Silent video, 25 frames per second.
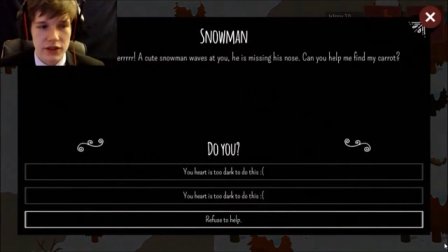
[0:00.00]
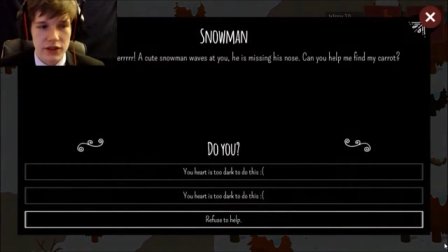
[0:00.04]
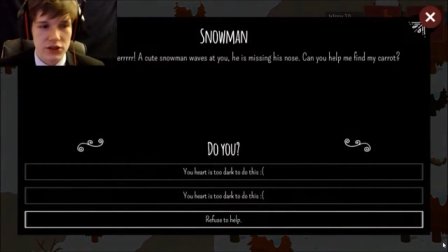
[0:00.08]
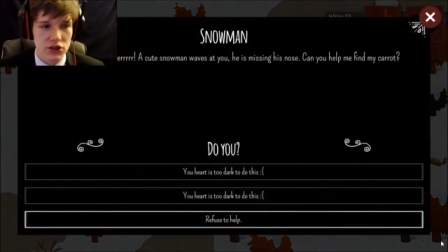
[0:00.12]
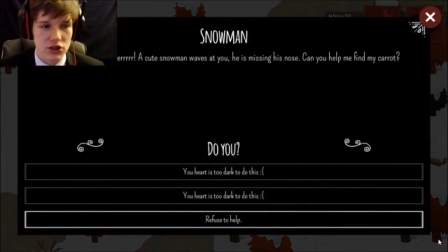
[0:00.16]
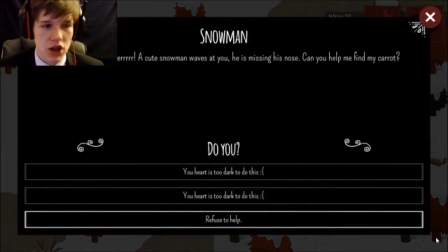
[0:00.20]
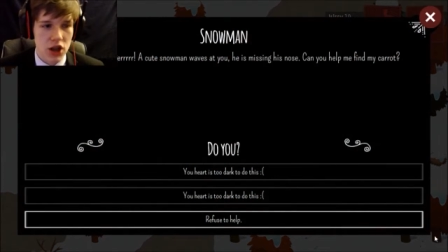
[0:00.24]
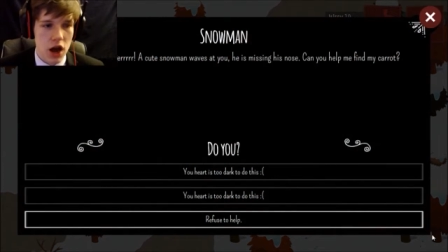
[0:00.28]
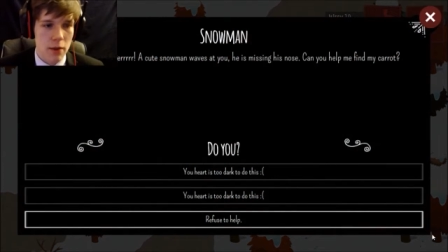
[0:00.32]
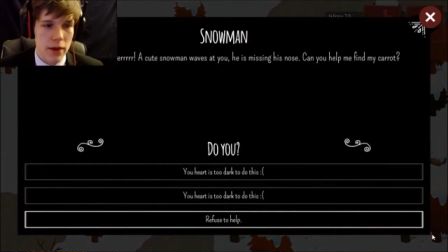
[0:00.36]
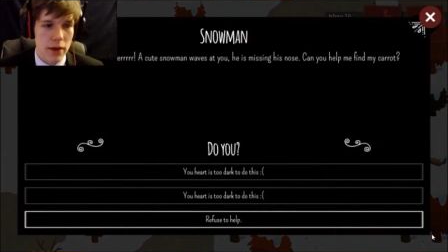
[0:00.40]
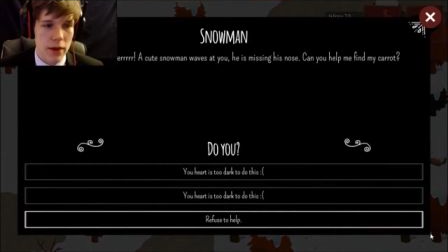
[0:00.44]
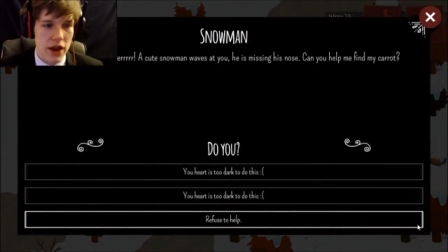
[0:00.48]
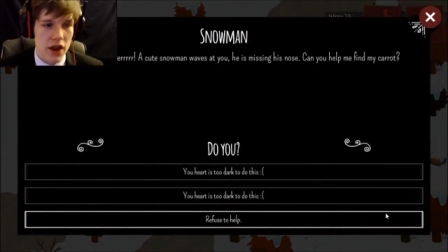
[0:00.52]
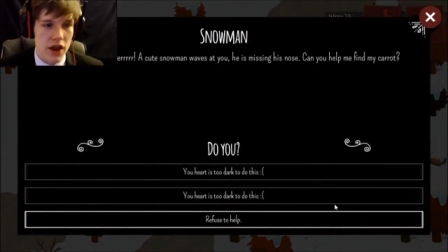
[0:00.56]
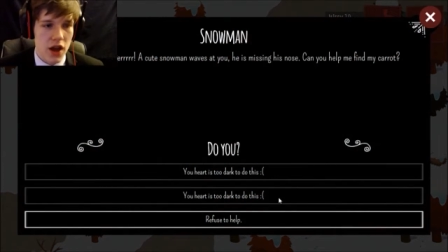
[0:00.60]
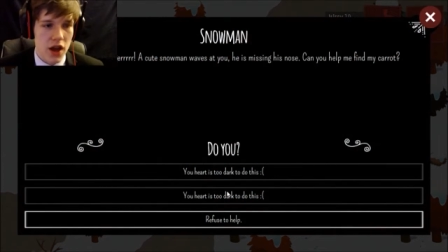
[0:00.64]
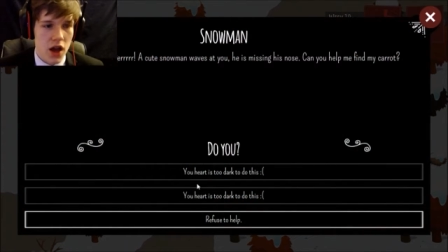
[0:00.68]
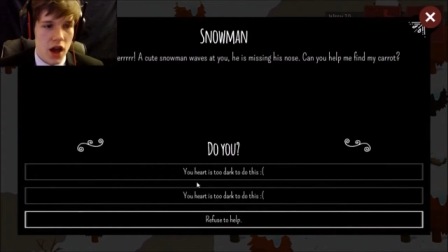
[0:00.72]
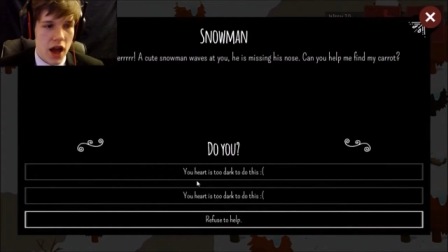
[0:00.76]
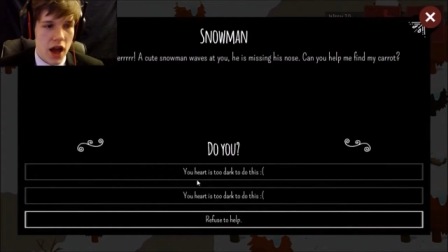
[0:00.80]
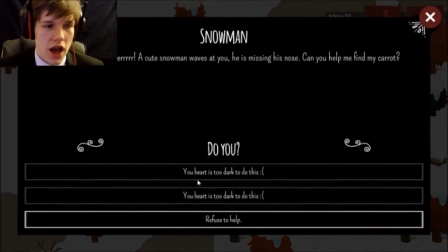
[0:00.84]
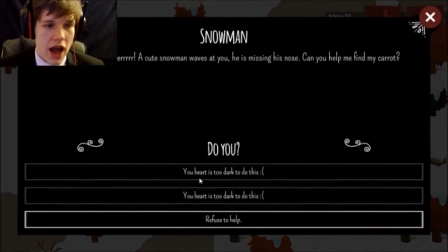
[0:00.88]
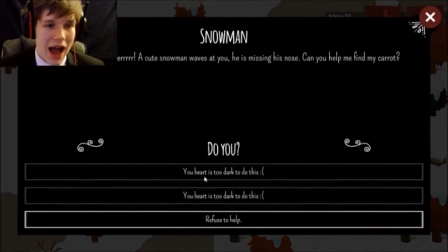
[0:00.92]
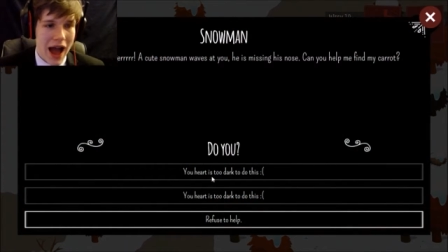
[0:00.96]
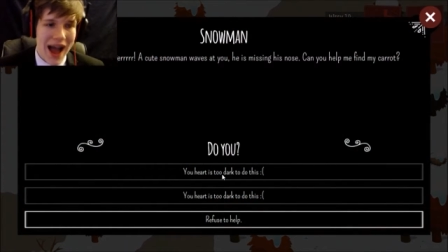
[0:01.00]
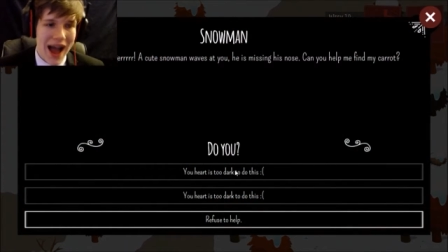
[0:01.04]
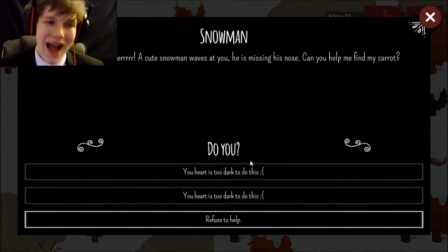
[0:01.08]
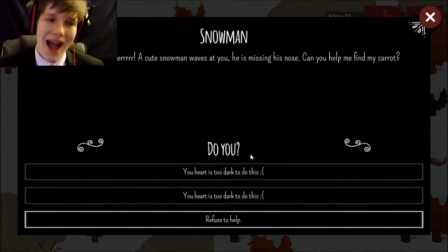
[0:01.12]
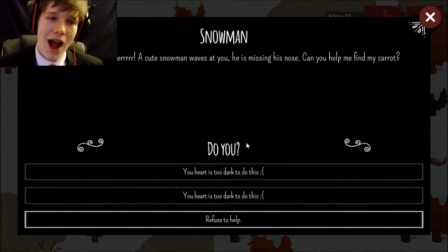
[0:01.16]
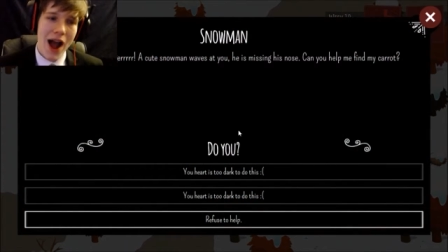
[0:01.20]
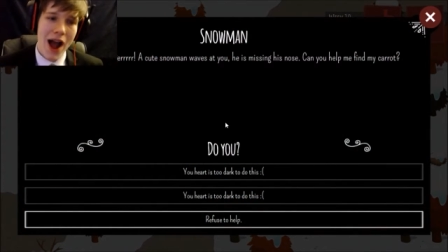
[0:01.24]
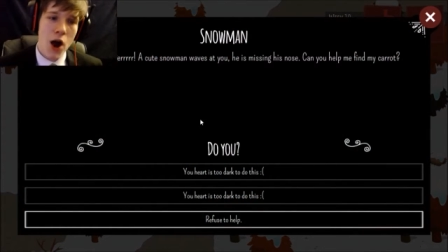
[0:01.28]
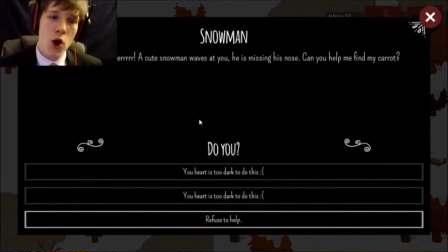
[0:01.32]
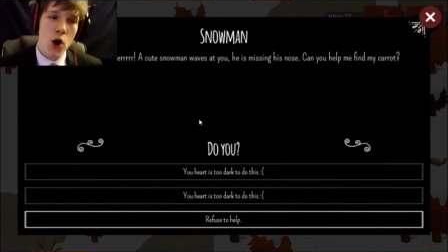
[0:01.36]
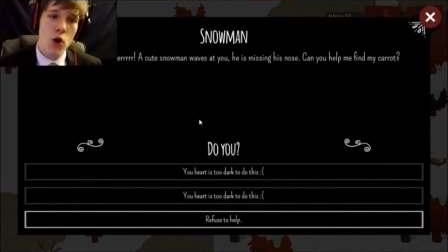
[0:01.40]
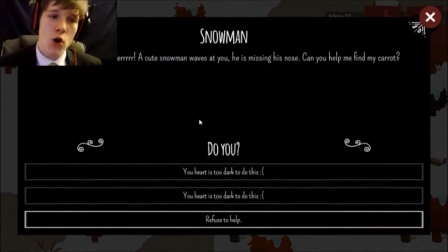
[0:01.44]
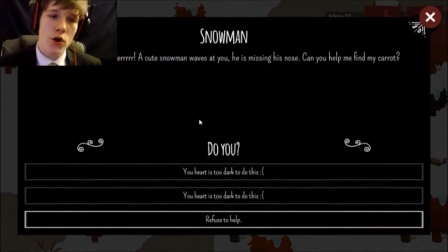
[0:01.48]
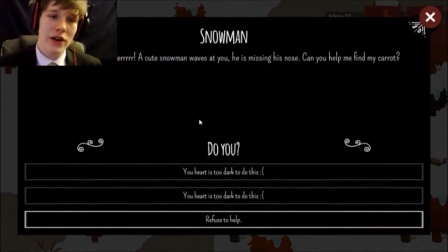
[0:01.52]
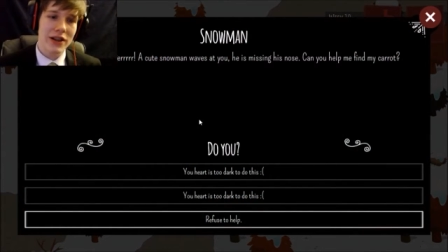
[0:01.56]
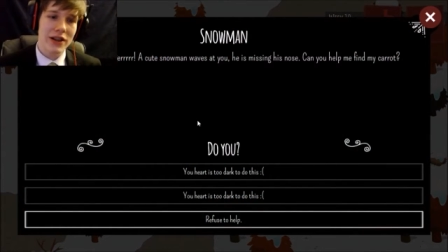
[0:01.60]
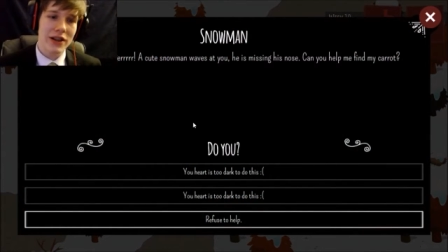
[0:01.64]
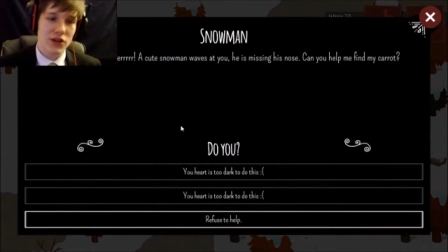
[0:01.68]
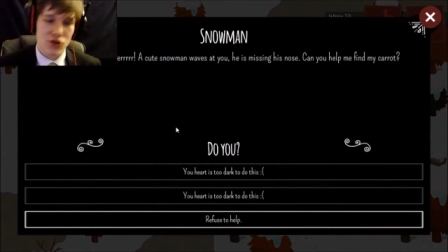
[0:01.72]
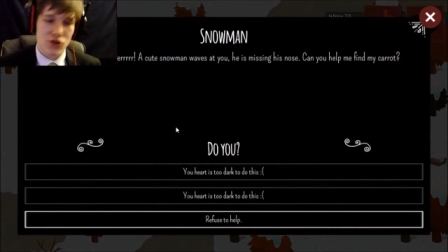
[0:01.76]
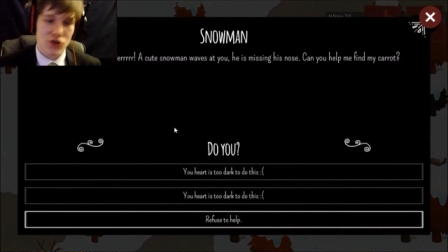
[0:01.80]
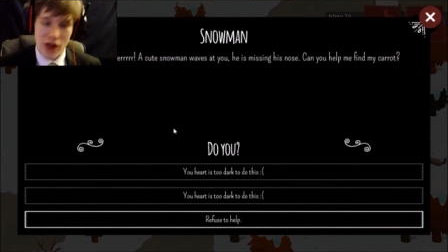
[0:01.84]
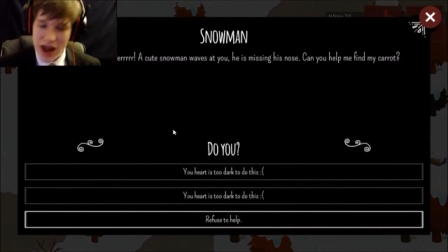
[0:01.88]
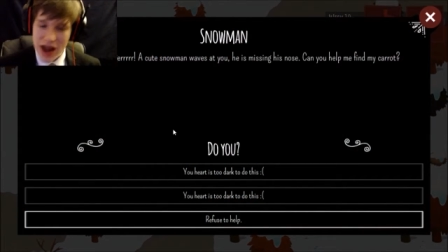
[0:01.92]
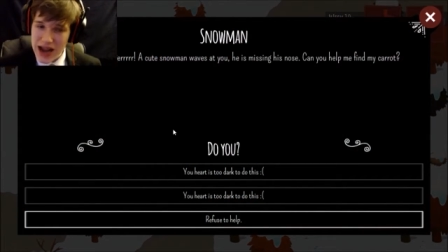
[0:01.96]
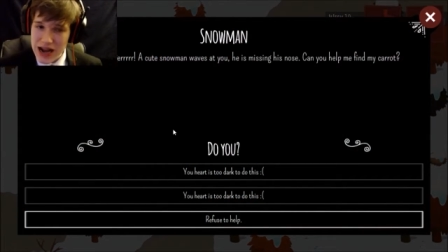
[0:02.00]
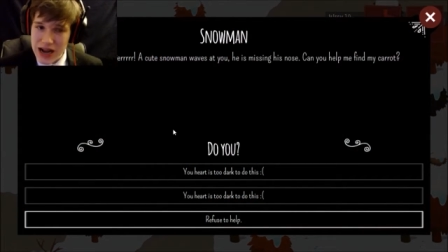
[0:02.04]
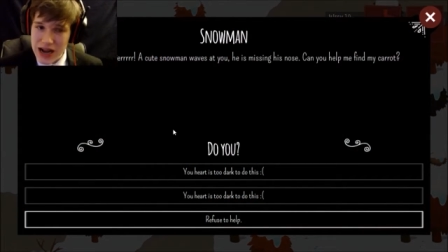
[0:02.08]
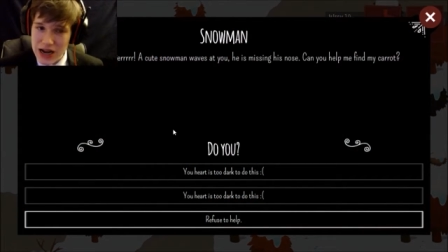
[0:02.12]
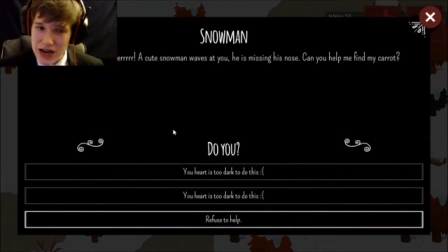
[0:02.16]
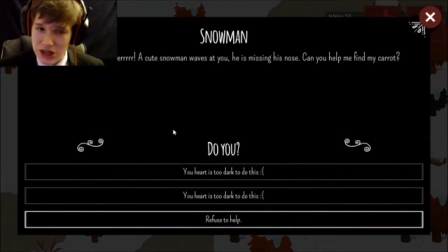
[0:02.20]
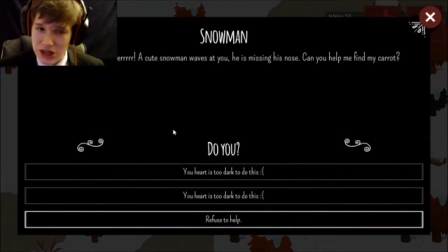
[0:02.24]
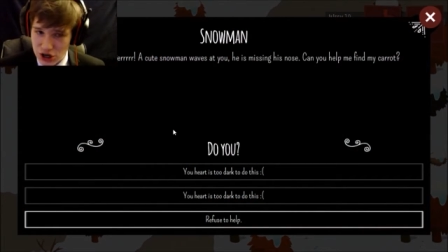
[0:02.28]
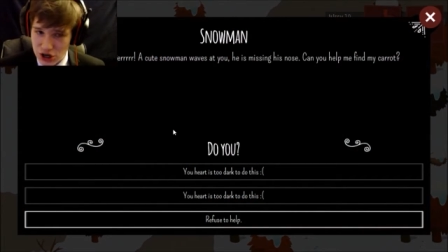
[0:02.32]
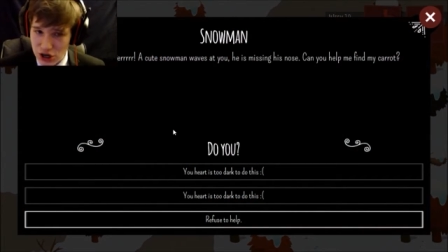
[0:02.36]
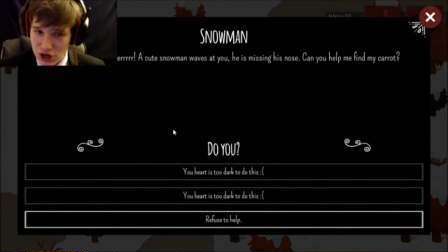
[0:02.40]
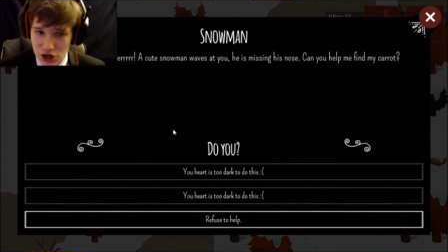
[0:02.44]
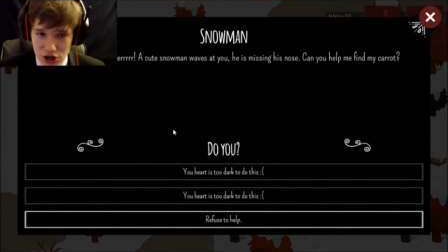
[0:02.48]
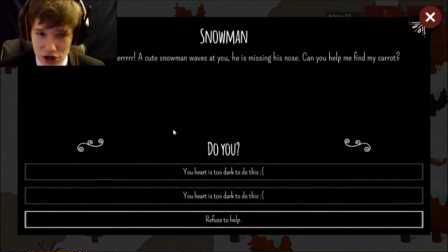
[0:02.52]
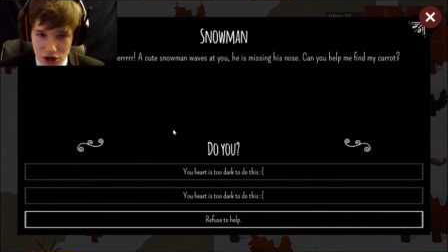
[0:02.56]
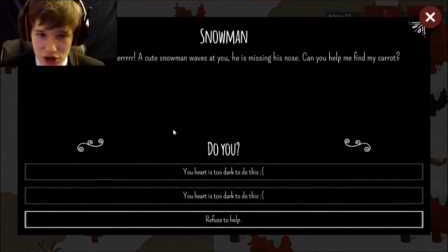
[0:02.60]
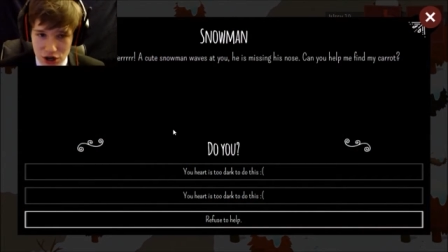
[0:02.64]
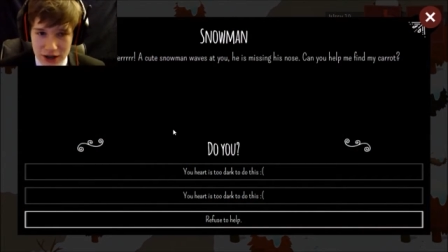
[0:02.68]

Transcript: Snowman. Howdy, stranger!